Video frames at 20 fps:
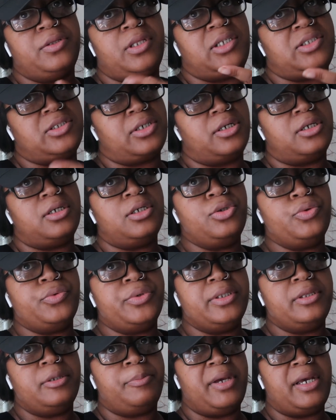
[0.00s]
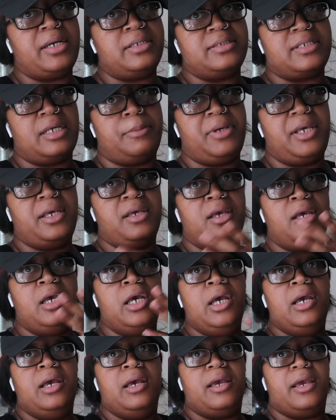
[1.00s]
They started it during the pandemic
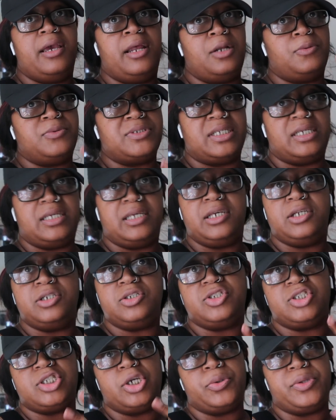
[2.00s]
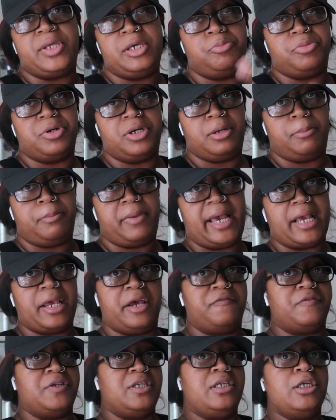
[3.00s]
and it was a hit, so they bring them back
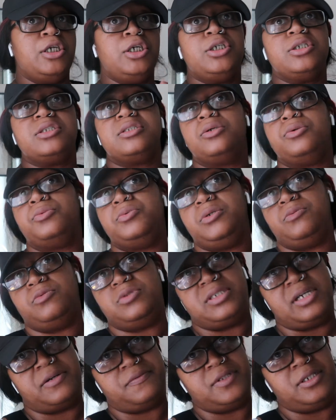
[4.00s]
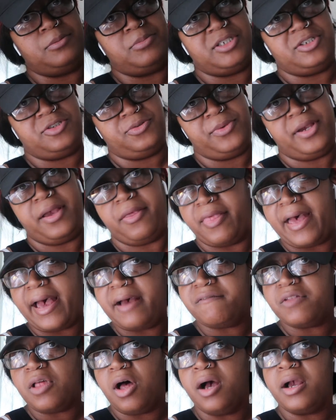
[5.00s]
every year, so we will definitely be doing
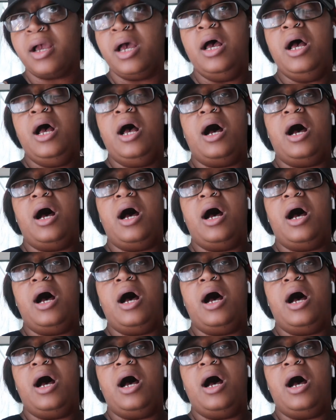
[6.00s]
that vlog.